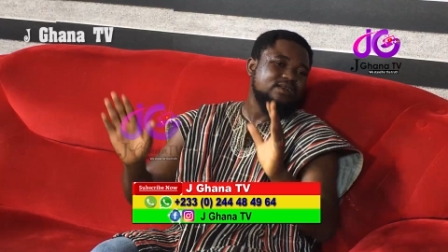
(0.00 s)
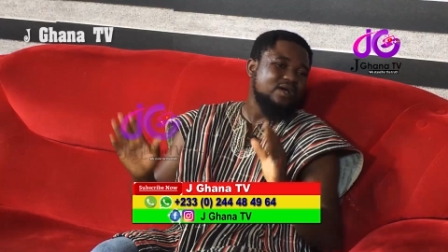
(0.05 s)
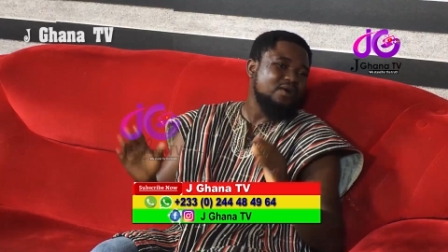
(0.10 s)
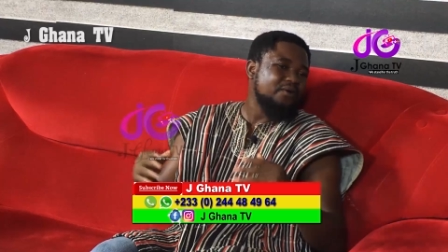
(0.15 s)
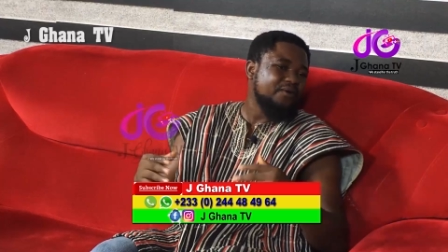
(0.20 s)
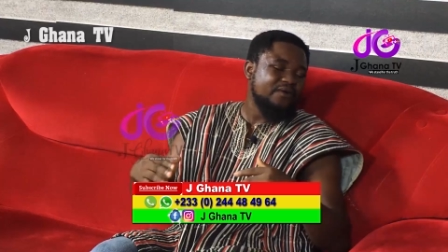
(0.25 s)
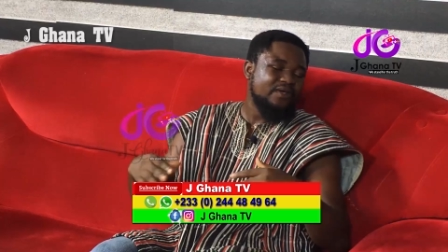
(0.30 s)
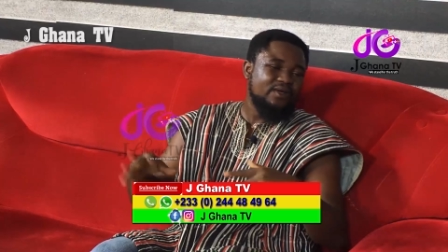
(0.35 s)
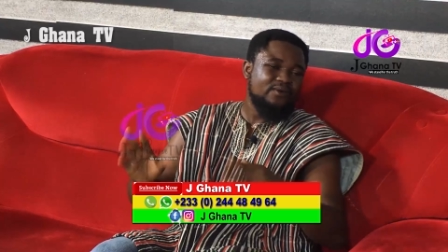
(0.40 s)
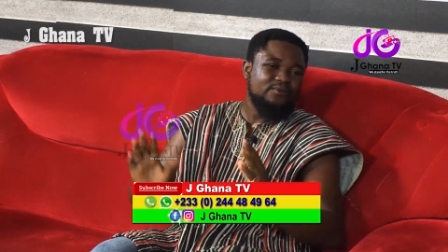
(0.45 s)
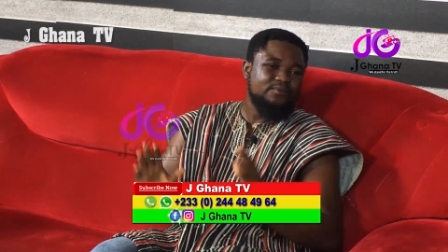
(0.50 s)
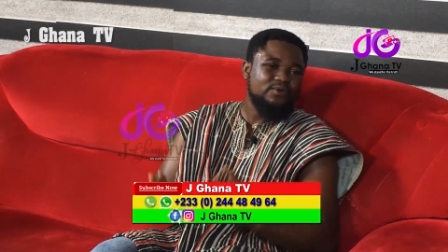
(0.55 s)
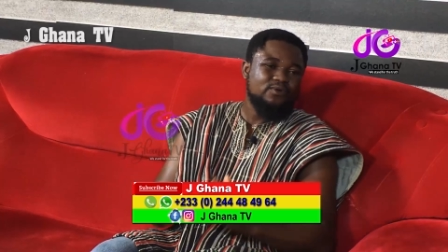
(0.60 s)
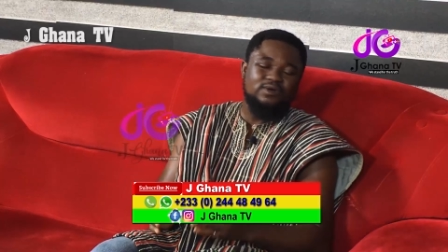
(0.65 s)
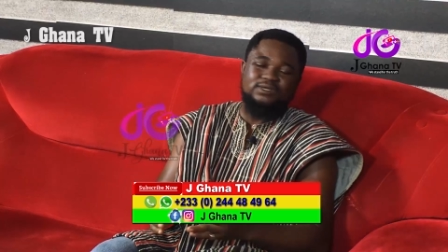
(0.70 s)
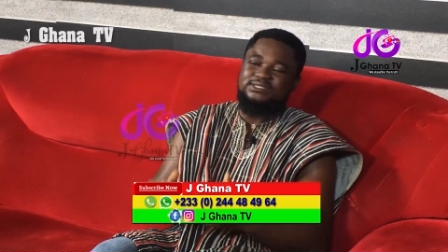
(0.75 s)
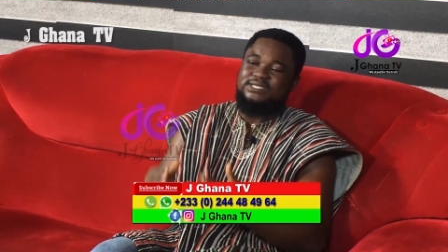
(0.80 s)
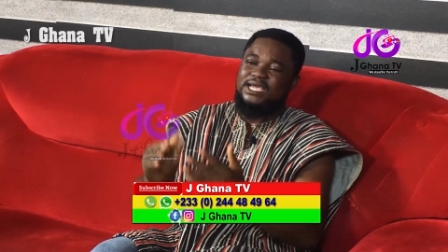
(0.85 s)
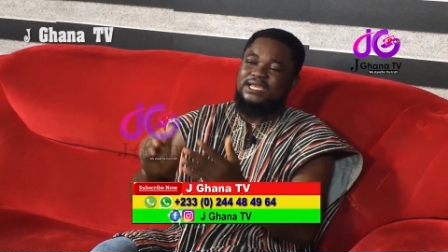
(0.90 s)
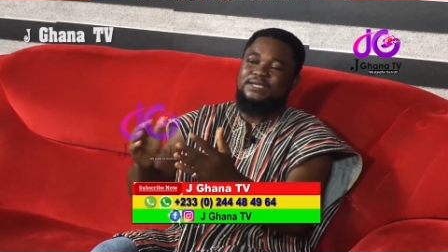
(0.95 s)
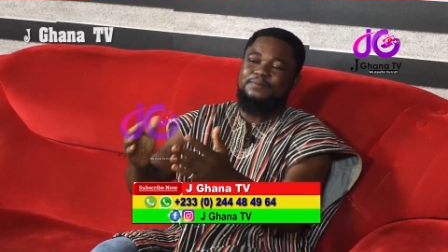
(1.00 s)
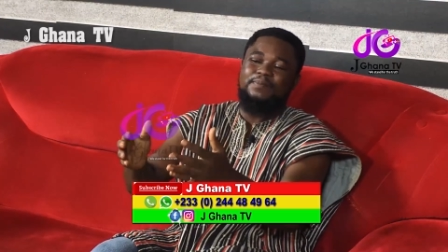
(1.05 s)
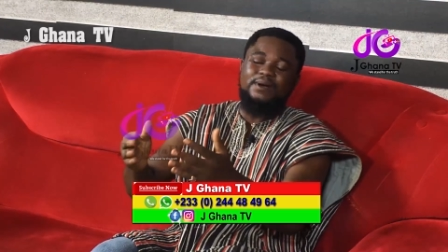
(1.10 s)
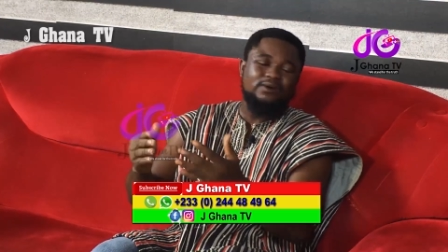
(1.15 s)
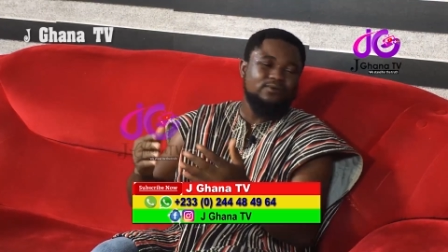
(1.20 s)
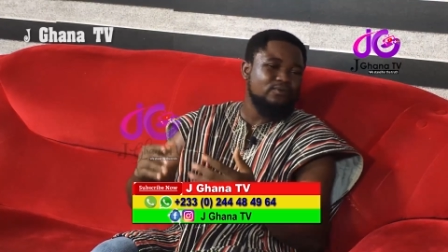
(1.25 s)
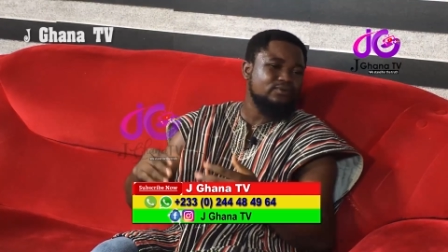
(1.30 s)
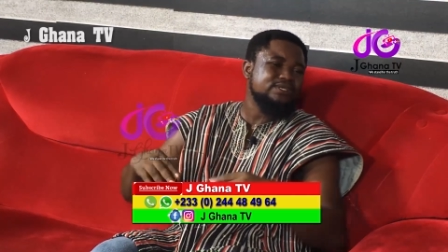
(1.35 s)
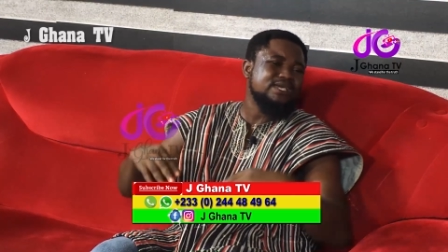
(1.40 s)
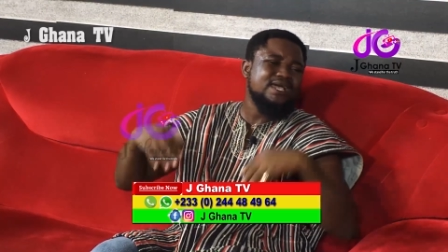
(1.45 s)
na hwe no because any
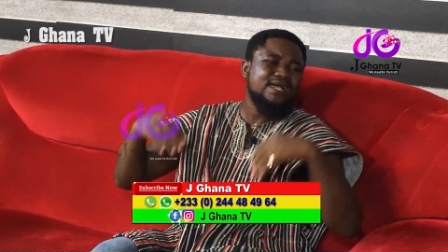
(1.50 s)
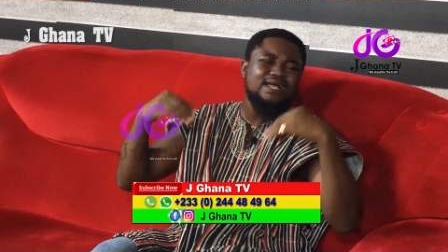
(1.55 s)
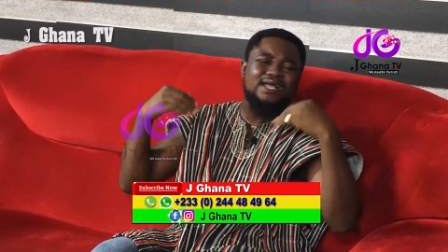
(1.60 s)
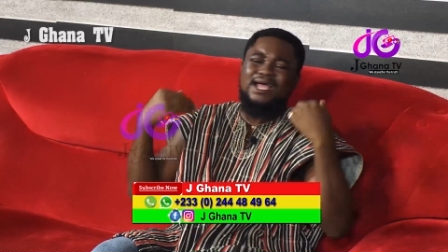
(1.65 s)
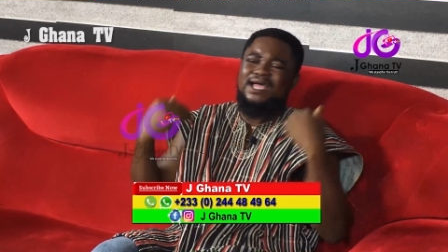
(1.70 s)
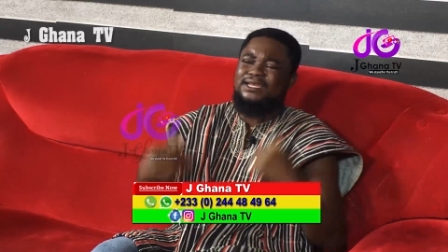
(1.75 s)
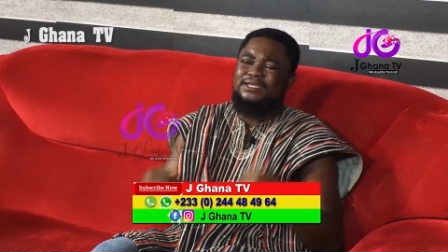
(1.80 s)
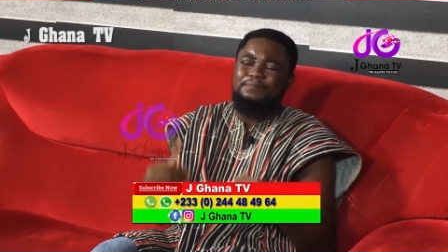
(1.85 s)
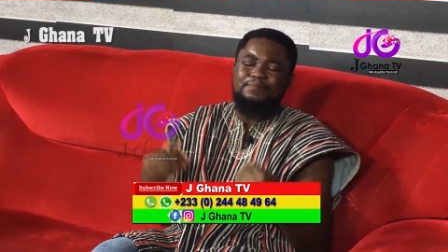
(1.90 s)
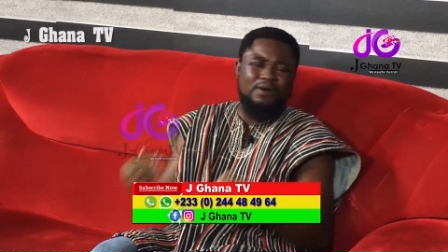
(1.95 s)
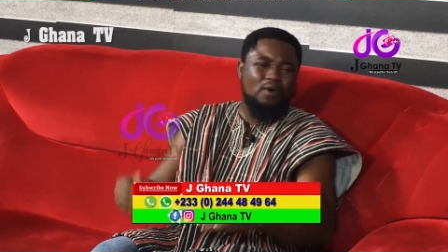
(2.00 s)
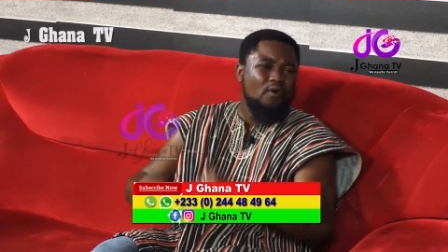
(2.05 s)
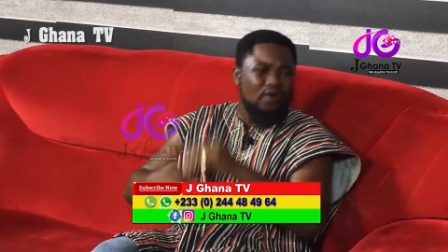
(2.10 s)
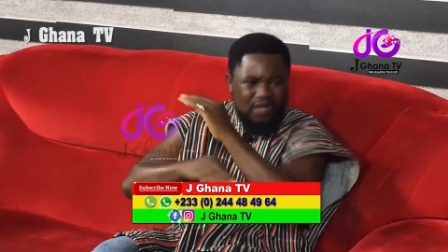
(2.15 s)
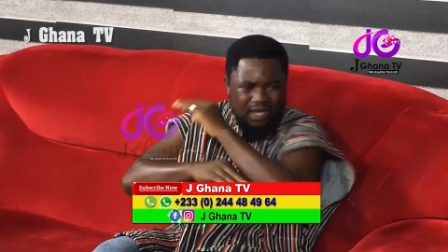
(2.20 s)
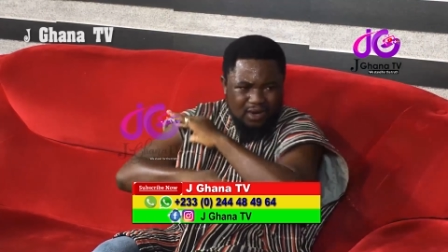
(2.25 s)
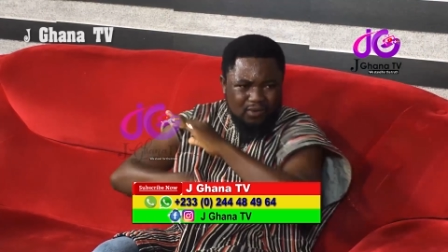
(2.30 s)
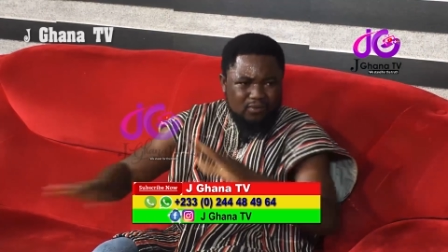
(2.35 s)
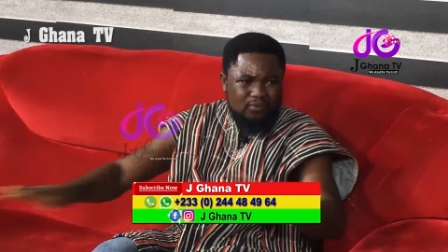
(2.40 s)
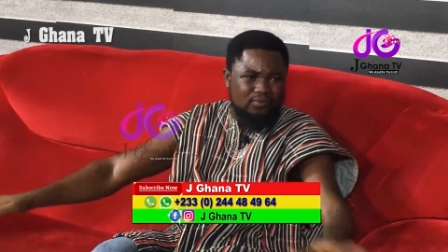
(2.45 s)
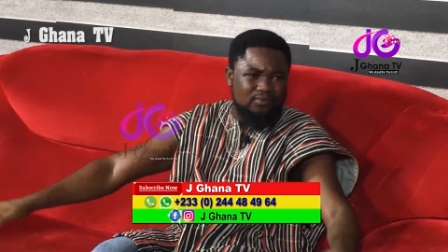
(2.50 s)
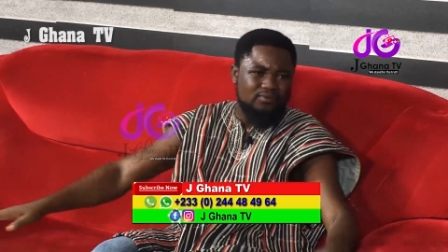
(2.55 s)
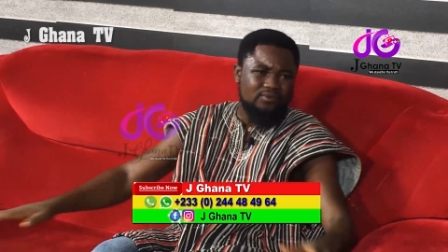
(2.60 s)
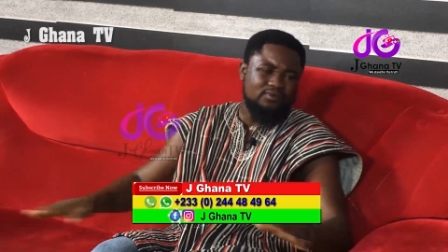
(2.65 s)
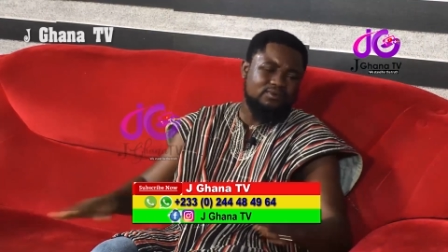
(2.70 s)
pano ye kan nipa won ka ho